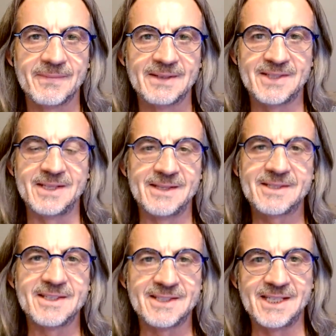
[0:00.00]
See, this
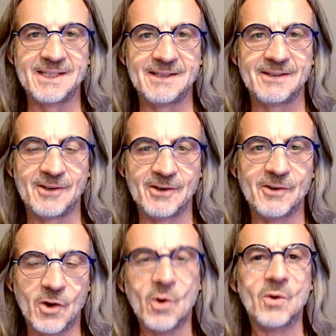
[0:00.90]
is the
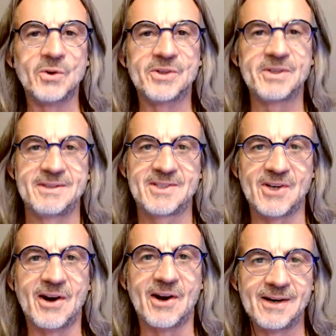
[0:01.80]
gold
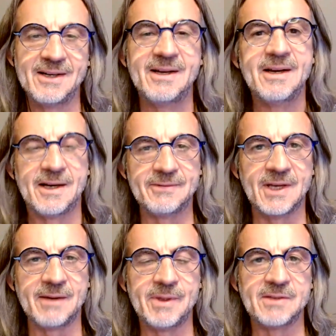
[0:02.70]
star of
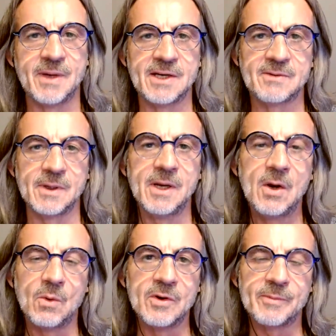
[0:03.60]
diabetes management,
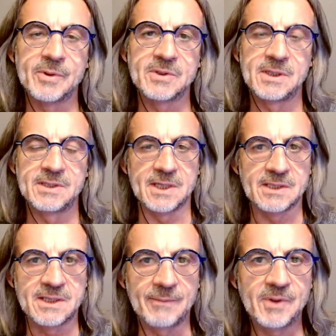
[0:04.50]
where the person has
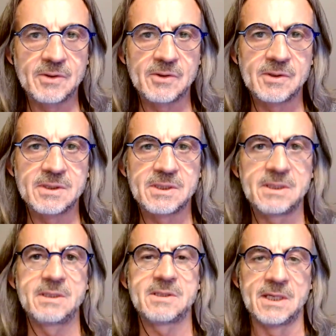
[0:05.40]
accepted their
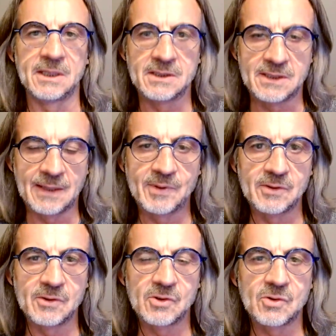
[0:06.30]
disease, accepted
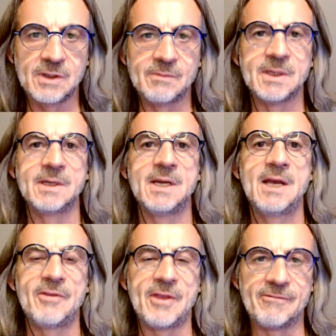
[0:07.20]
their treatment,
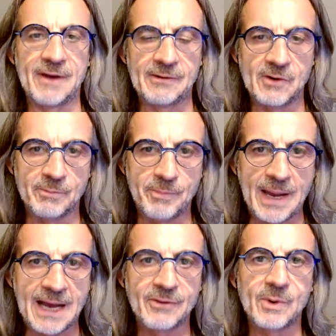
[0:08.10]
they found a
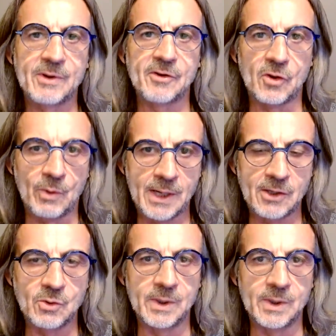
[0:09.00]
pathway that they're ready
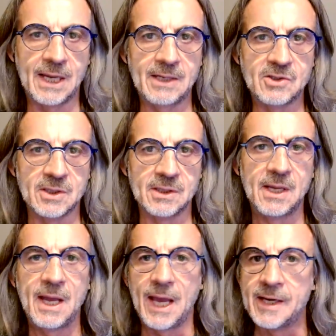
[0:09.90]
to engage in,
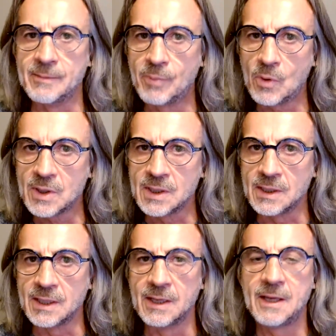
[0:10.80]
and
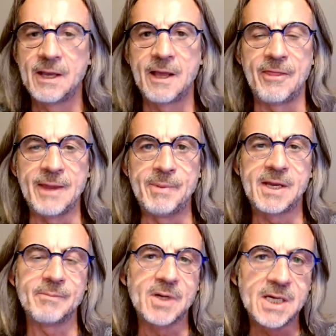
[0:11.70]
importantly, they
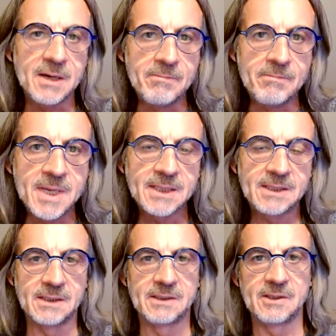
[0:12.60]
become
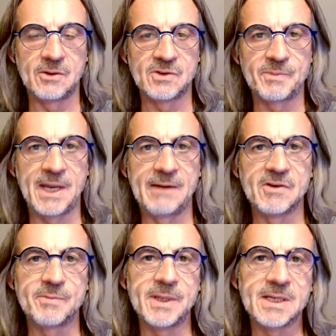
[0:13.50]
committed to those
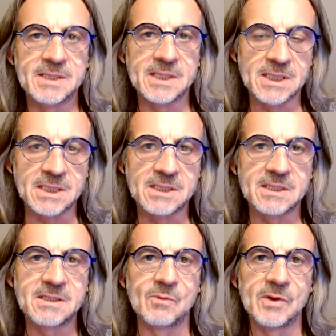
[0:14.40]
behaviors because it's
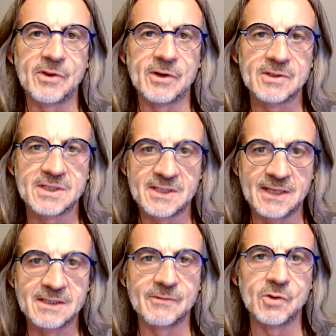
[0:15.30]
consistent with their
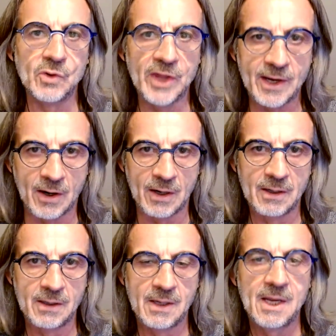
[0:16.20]
sense of who they are.
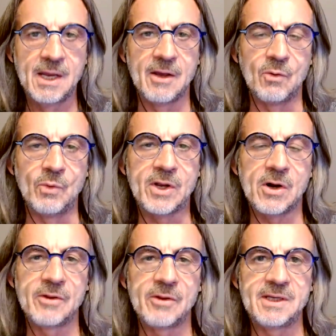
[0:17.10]
We
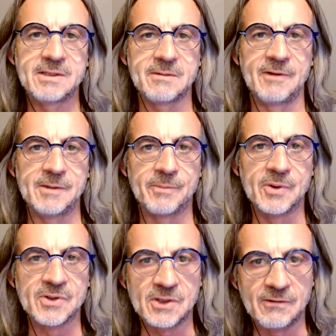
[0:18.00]
call these
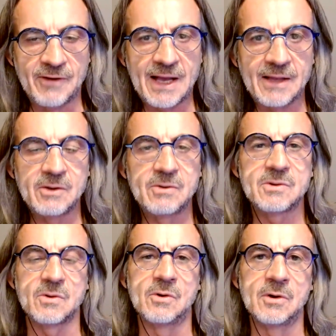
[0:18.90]
personal
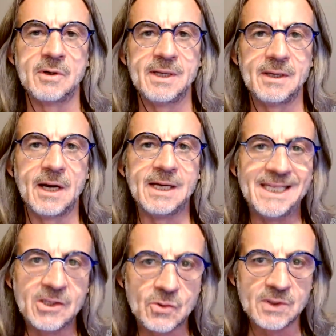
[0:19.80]
values or
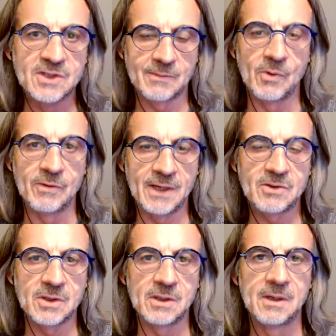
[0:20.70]
intrinsic
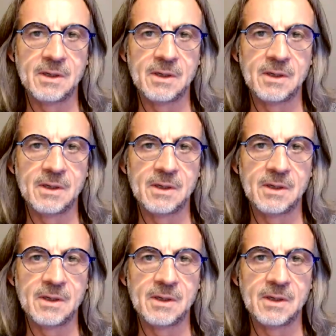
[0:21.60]
motivation.